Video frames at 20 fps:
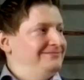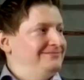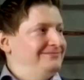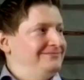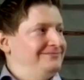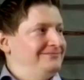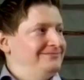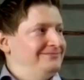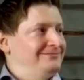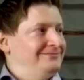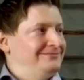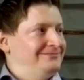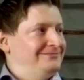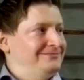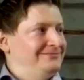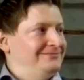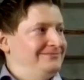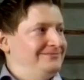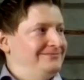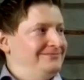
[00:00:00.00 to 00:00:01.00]

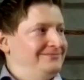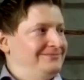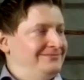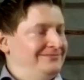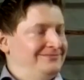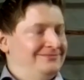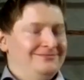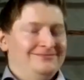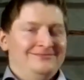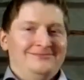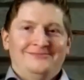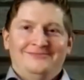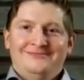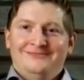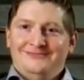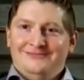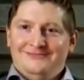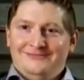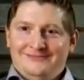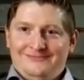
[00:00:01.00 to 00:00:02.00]

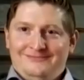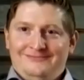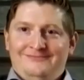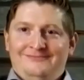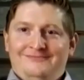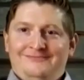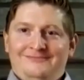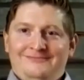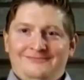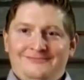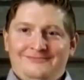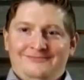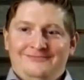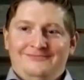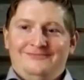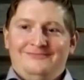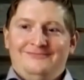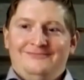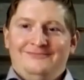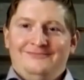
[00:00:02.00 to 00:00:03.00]

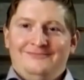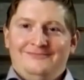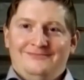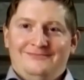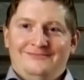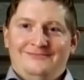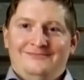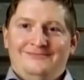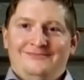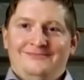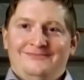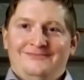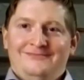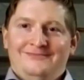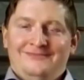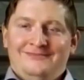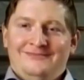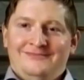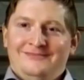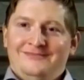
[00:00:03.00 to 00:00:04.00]

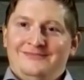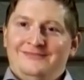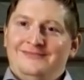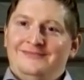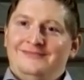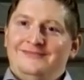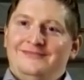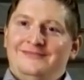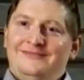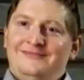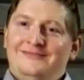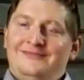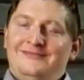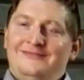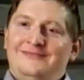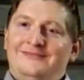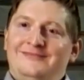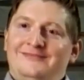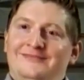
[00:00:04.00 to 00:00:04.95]
[no speech]